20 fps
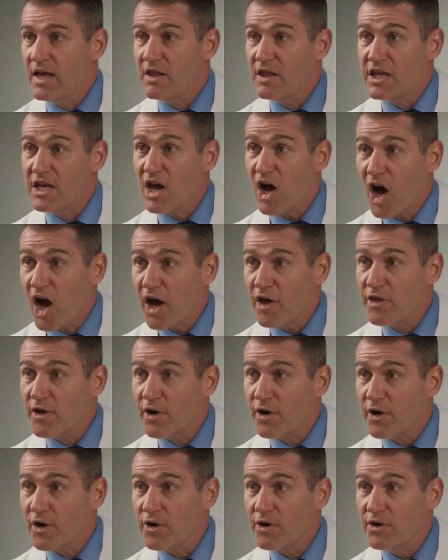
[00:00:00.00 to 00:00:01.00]
The
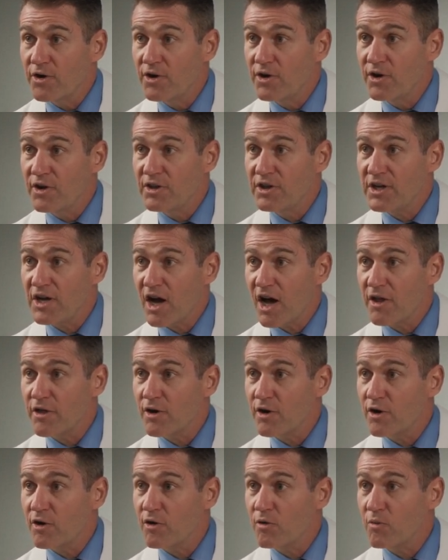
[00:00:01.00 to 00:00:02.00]
other, the
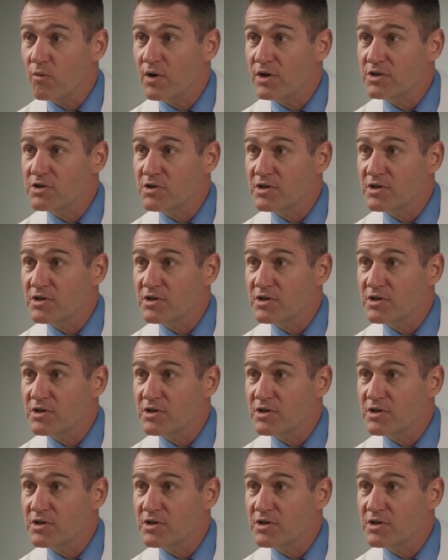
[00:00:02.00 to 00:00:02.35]
other, let's